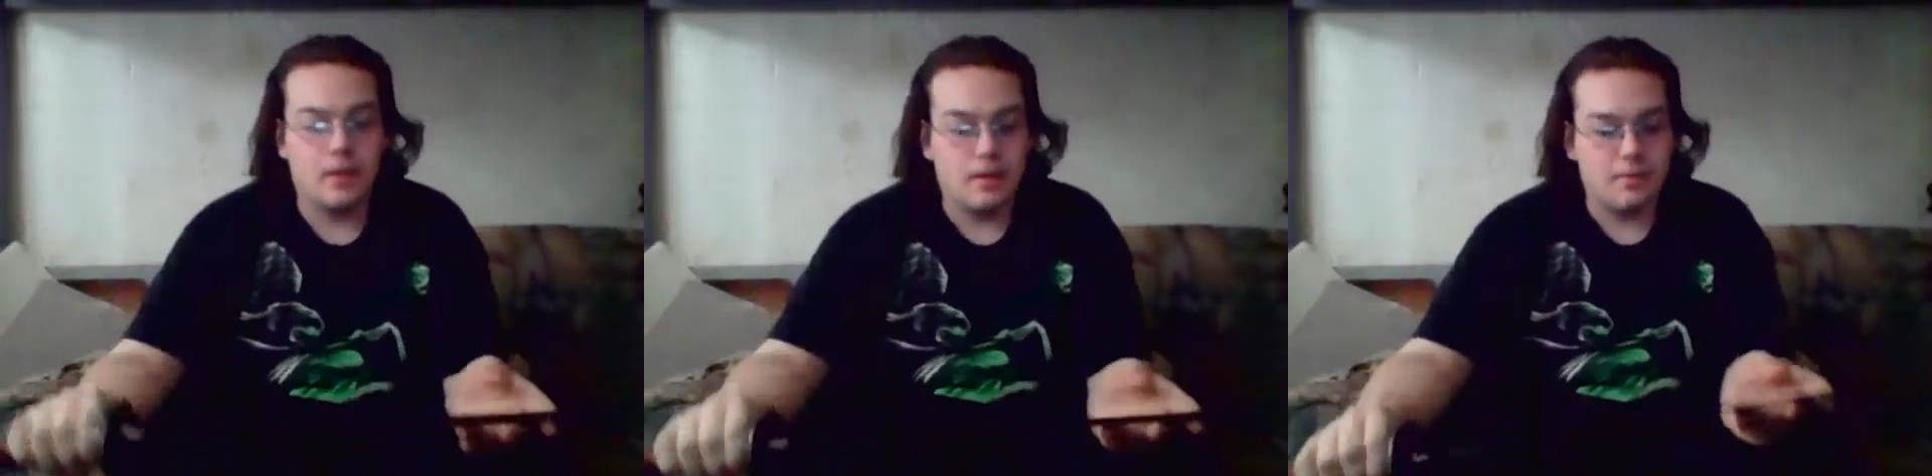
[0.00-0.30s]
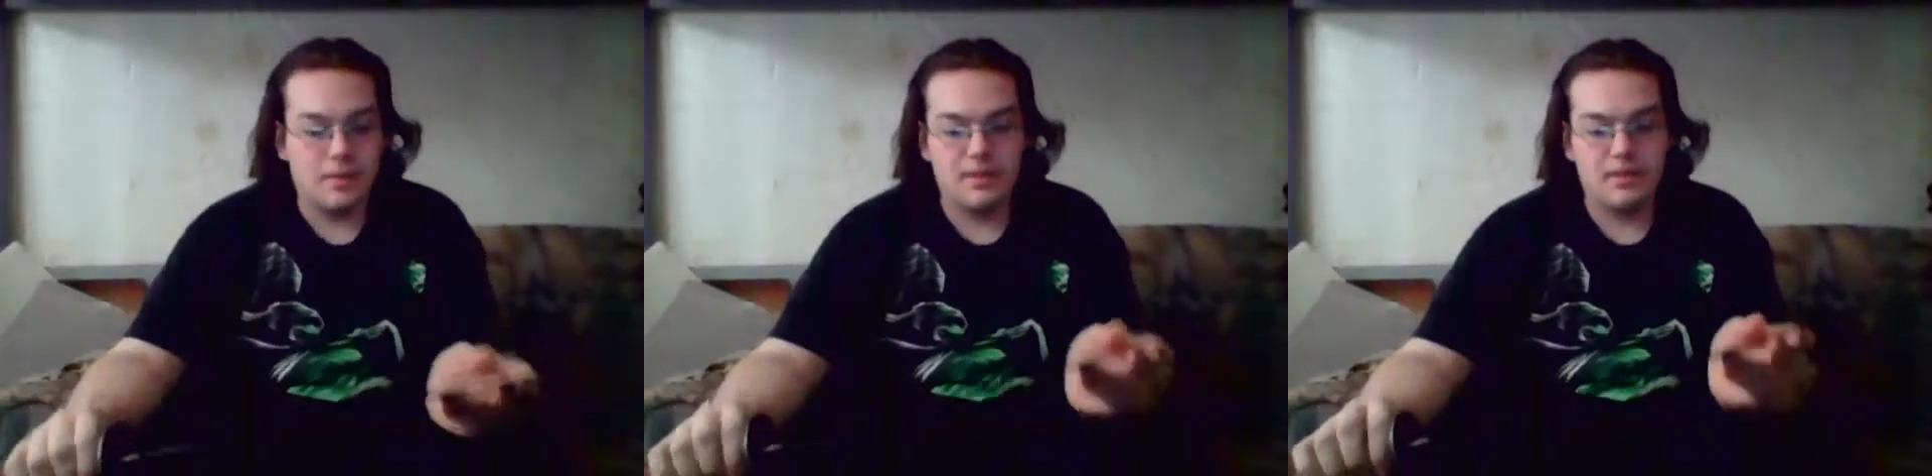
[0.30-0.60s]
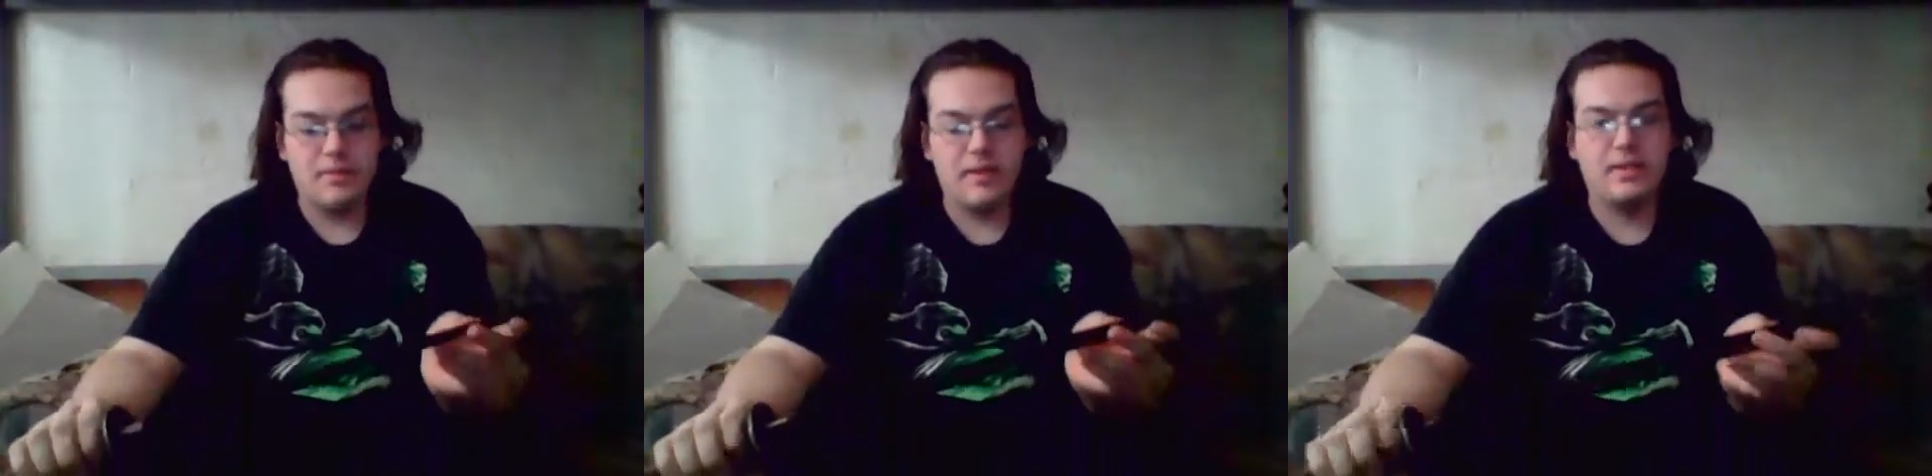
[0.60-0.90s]
I'm not
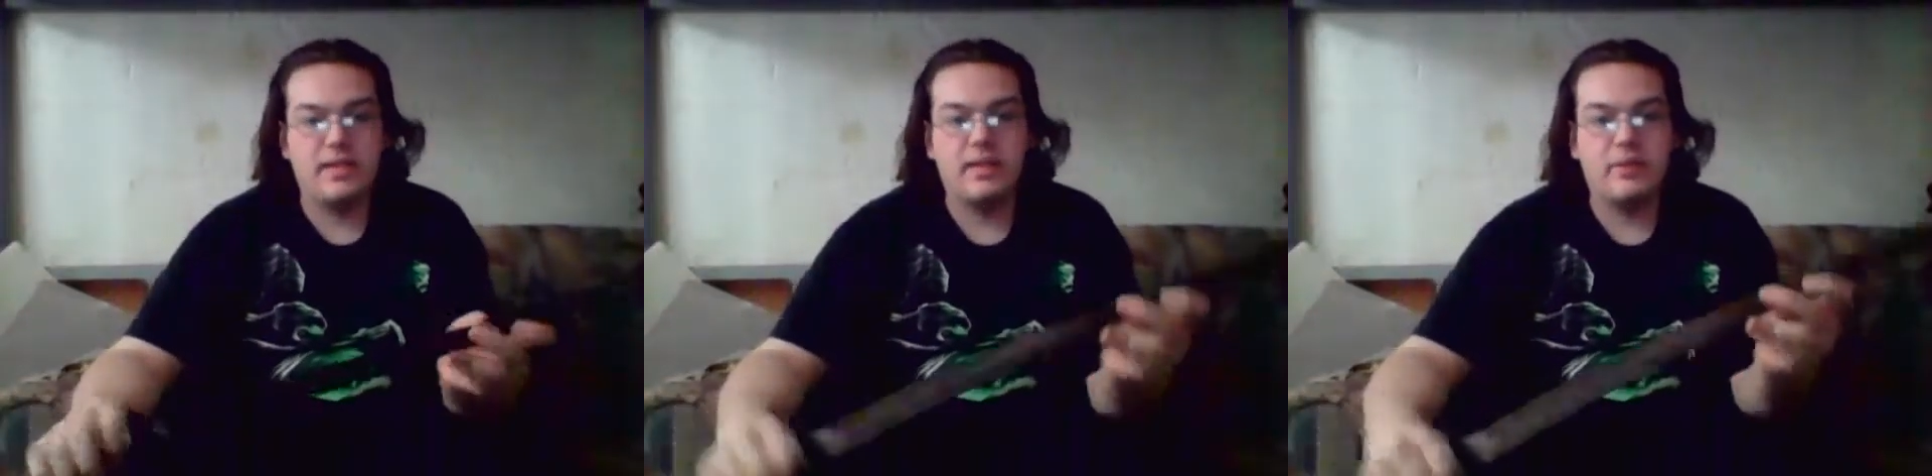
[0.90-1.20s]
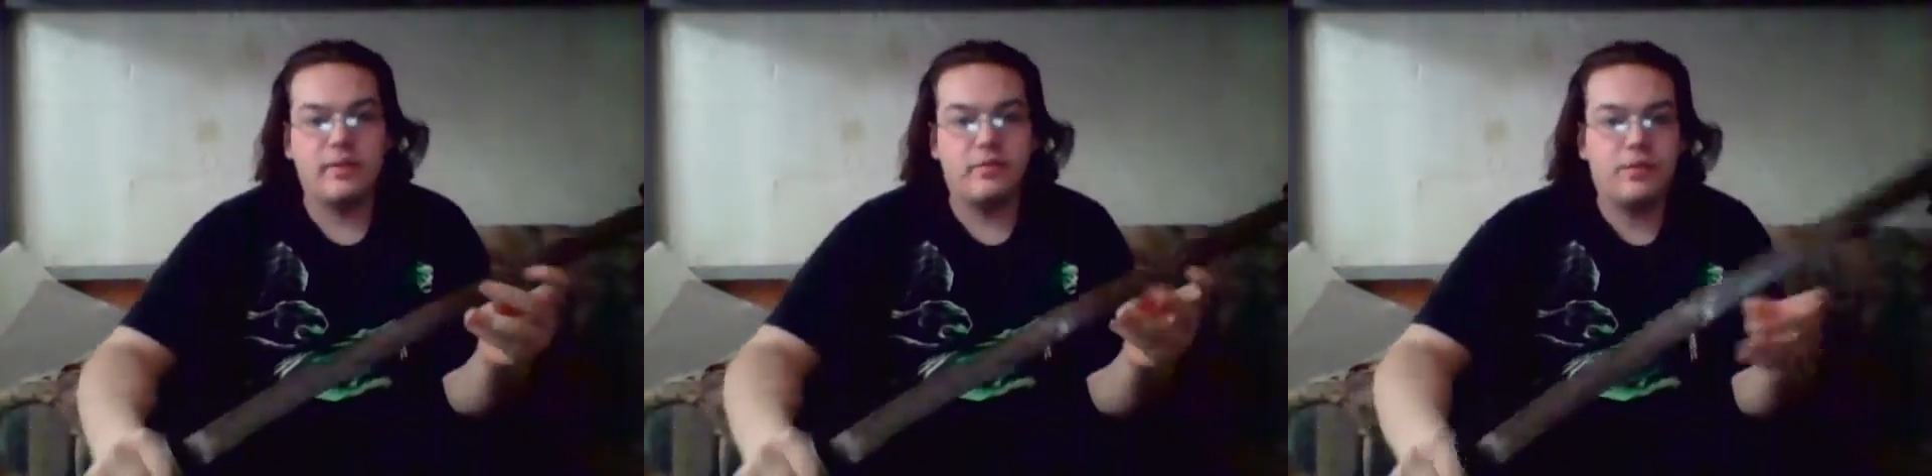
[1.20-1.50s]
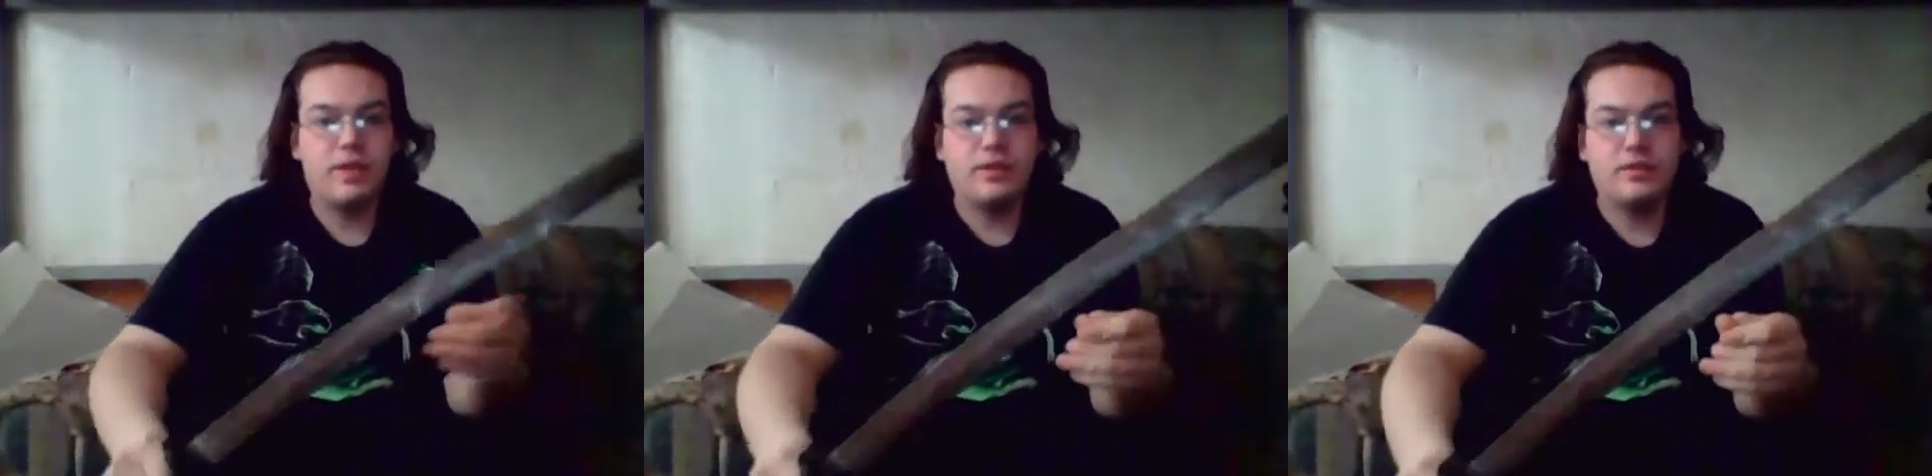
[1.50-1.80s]
the best at getting rid of
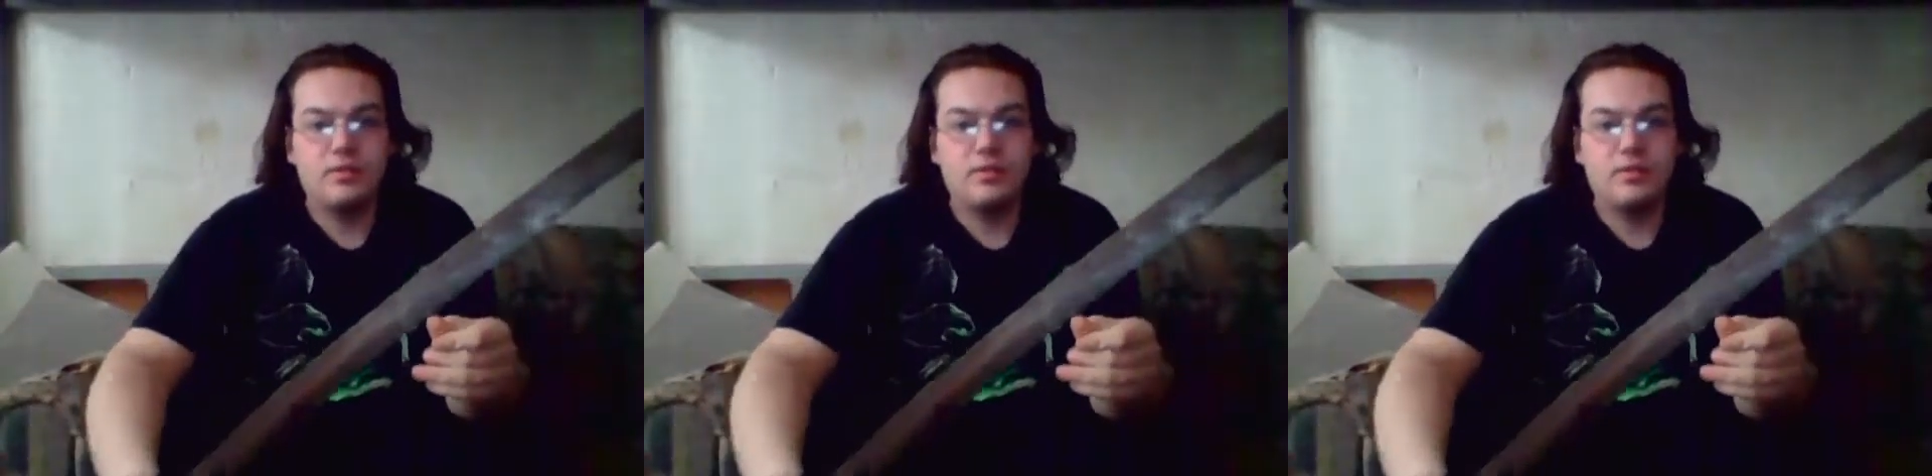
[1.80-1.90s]
rust,